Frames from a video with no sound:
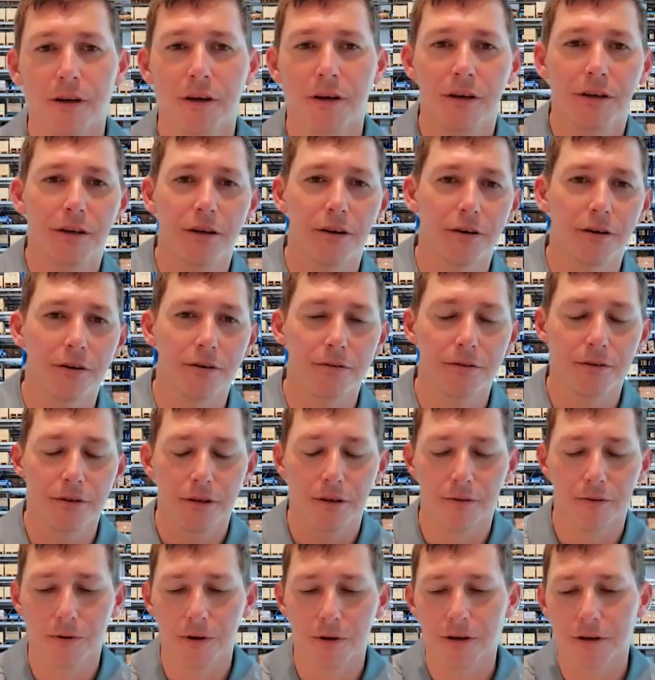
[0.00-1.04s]

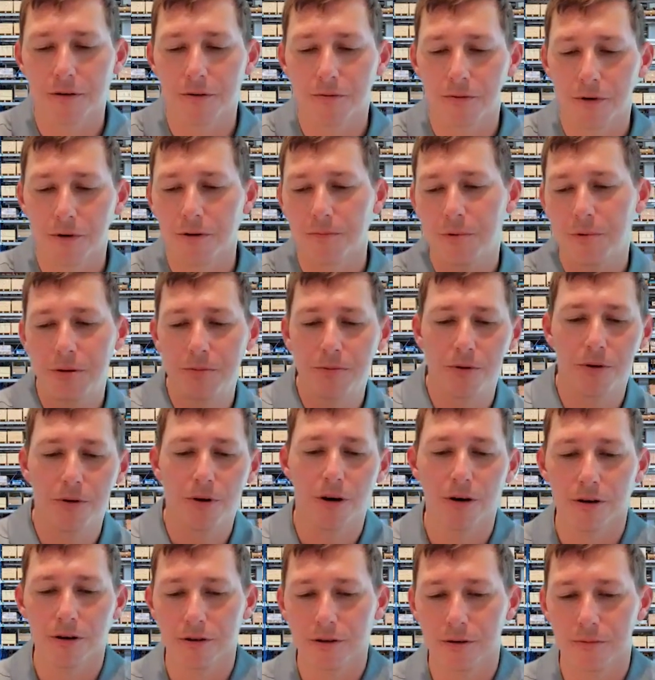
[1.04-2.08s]
where people
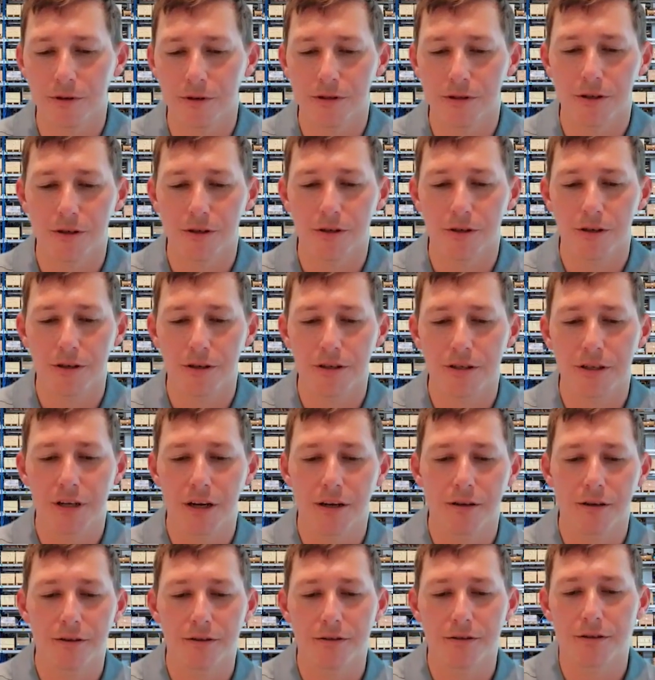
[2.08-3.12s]
are on their maturity
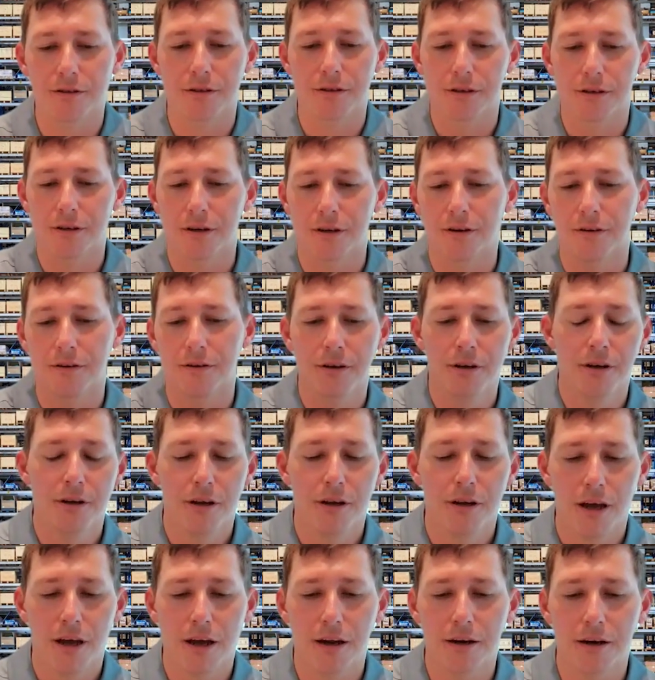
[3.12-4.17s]
scales, and
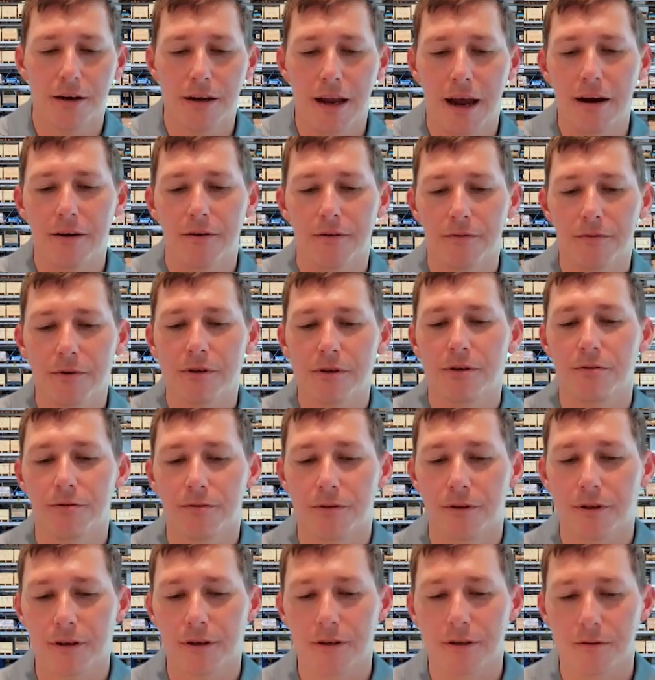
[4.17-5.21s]
and what you
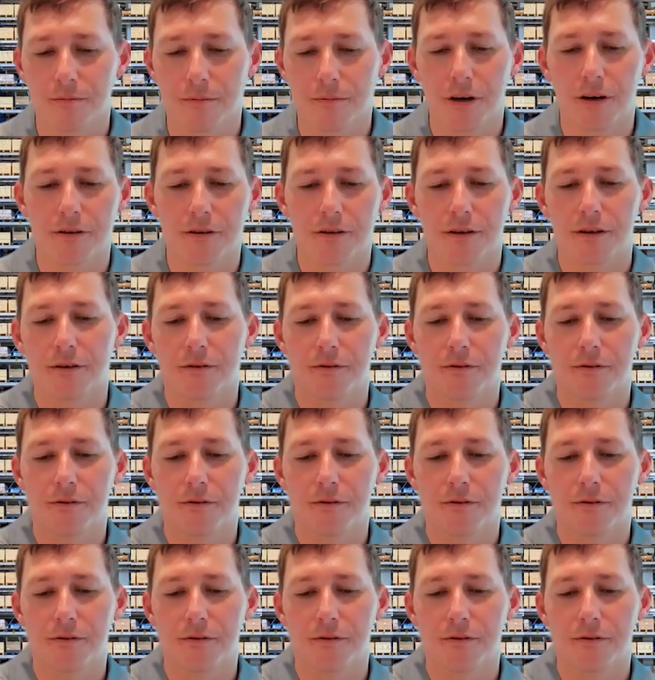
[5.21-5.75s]
think about,